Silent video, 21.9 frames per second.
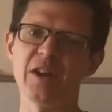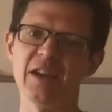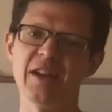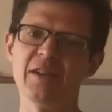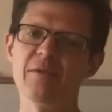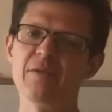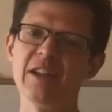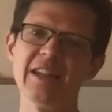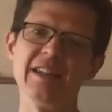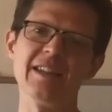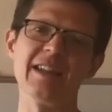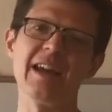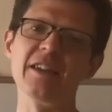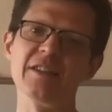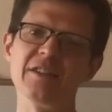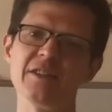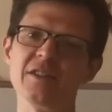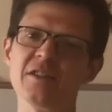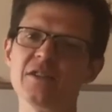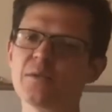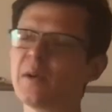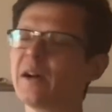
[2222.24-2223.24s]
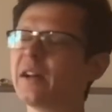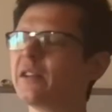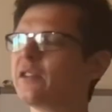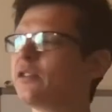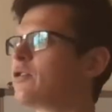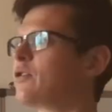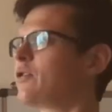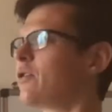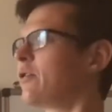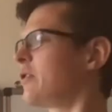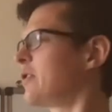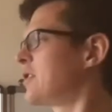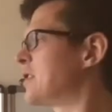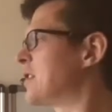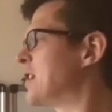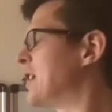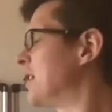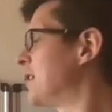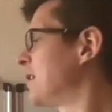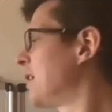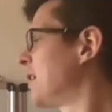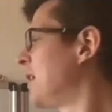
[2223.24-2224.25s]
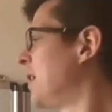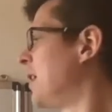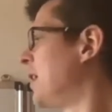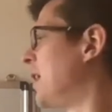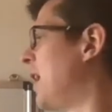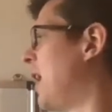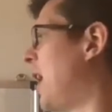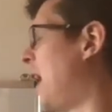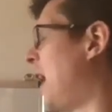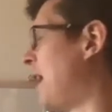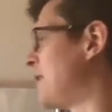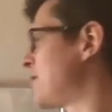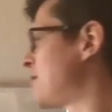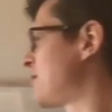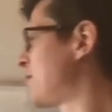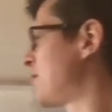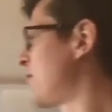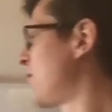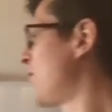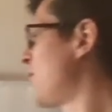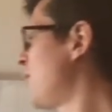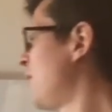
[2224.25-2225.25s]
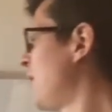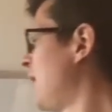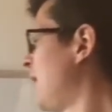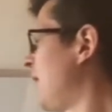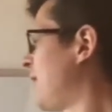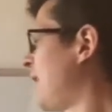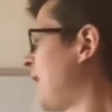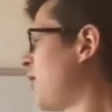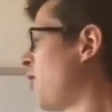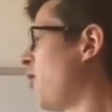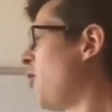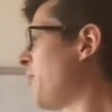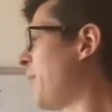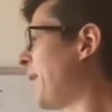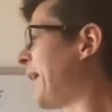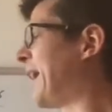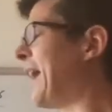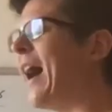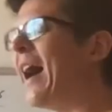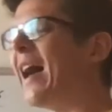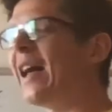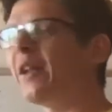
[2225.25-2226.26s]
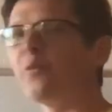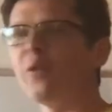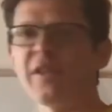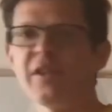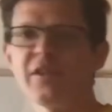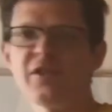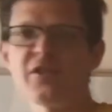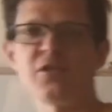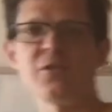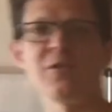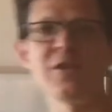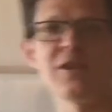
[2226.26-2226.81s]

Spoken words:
and really Dyson as well to a certain extent. And so that all began with the story